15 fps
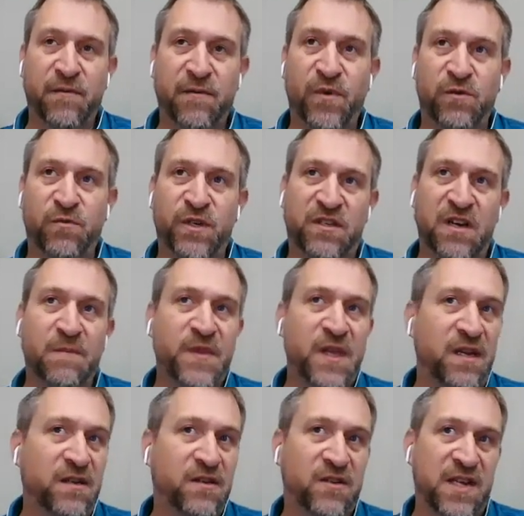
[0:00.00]
which was
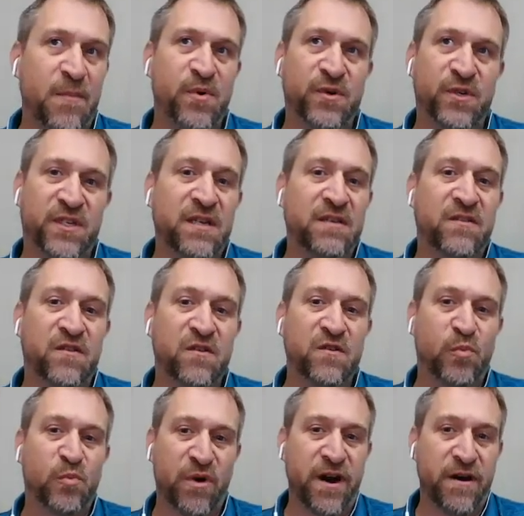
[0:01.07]
something steppers didn't do
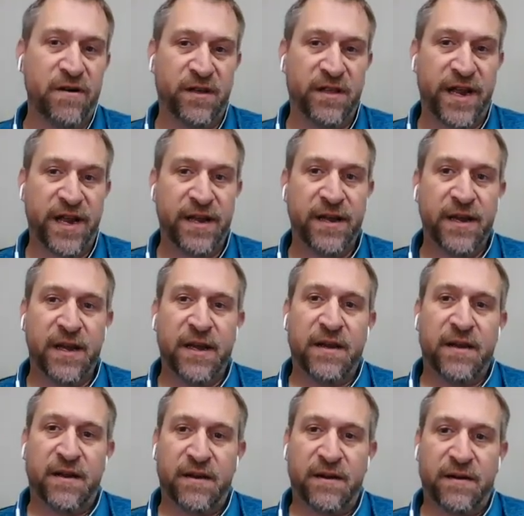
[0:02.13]
prior to that,
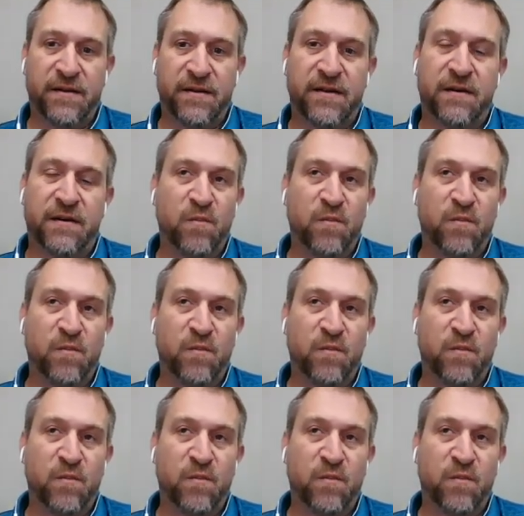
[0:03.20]
or